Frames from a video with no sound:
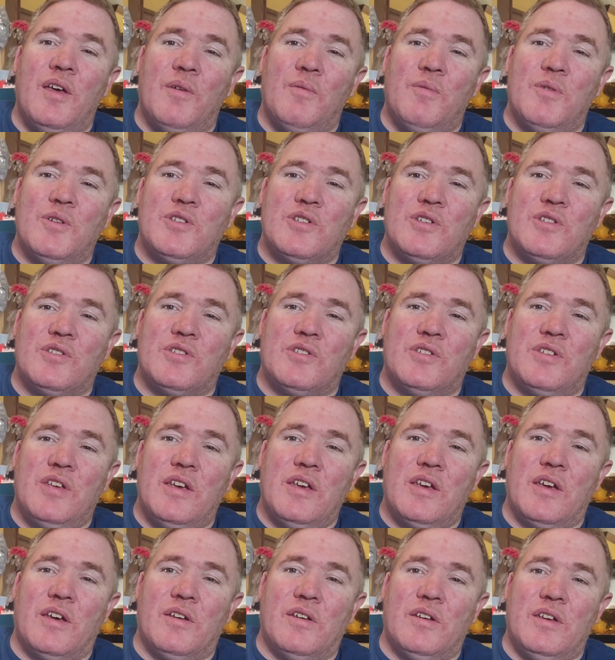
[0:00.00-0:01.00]
which is
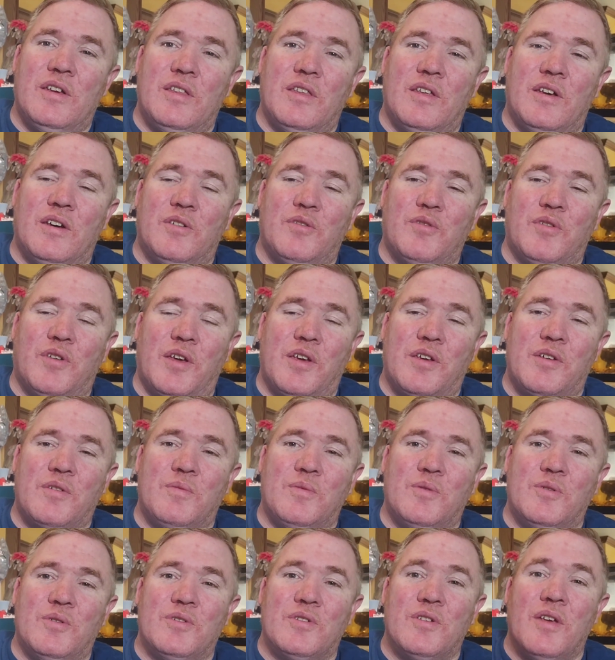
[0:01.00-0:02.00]
Tigger in the 100 Acre
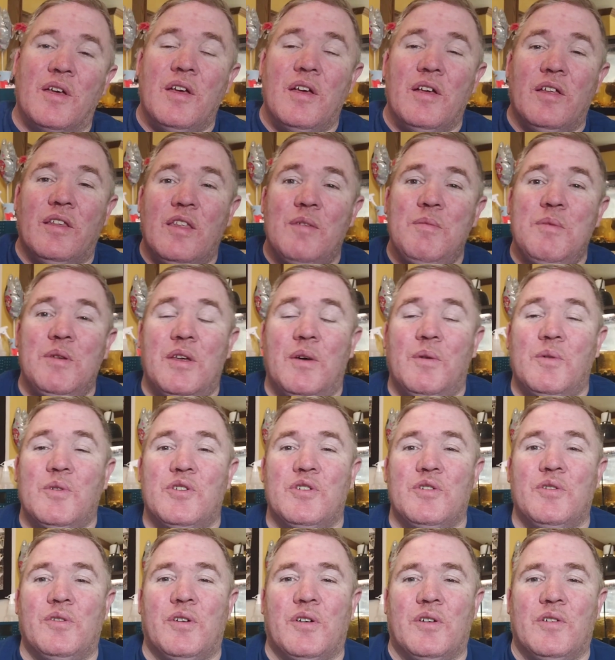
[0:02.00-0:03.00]
Woods. Let me know what
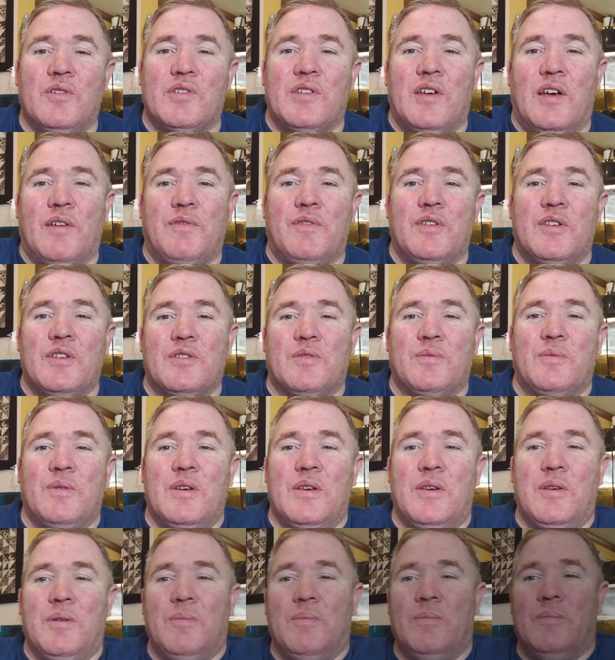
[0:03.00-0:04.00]
your goals are for this week.